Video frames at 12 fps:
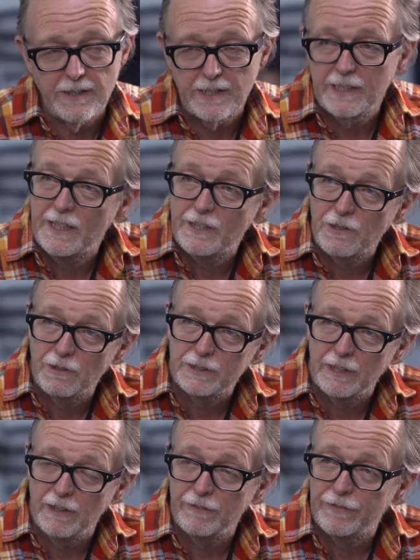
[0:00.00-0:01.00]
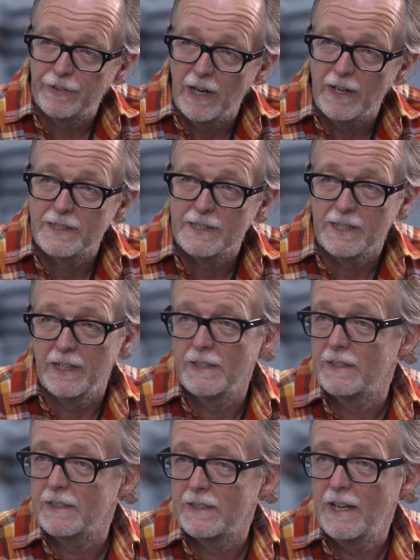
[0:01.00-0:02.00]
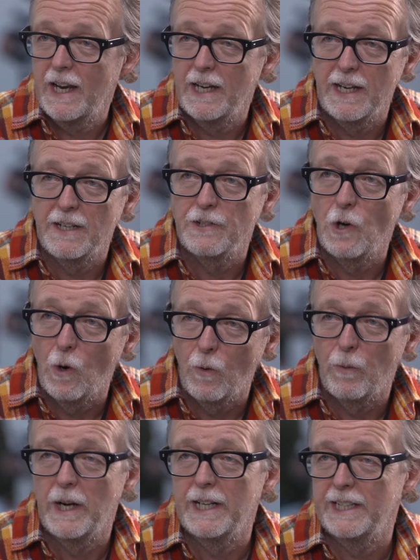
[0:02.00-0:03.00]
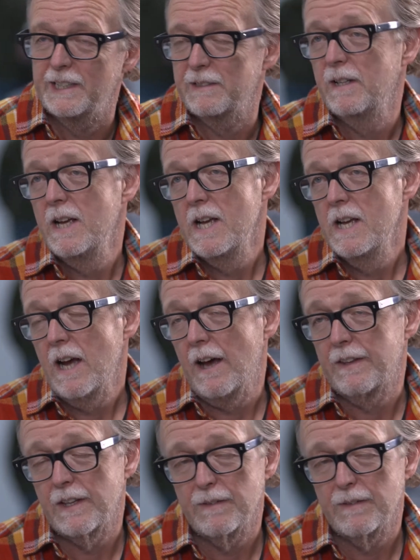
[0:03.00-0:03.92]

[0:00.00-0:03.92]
On the other hand, 2 pictures that might not individually be so remarkable